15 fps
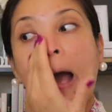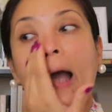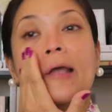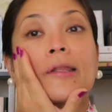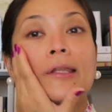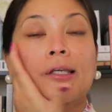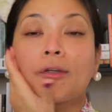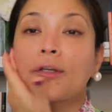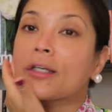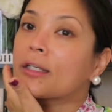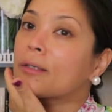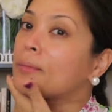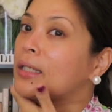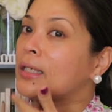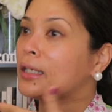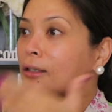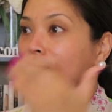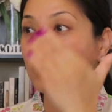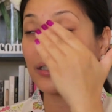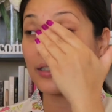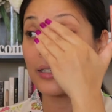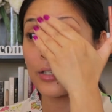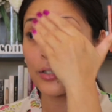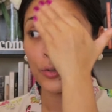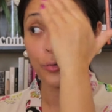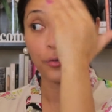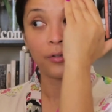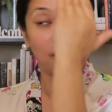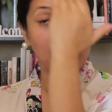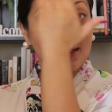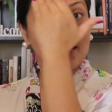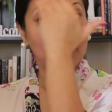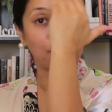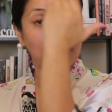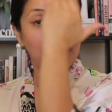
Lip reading: I think you're going to be hearing these two things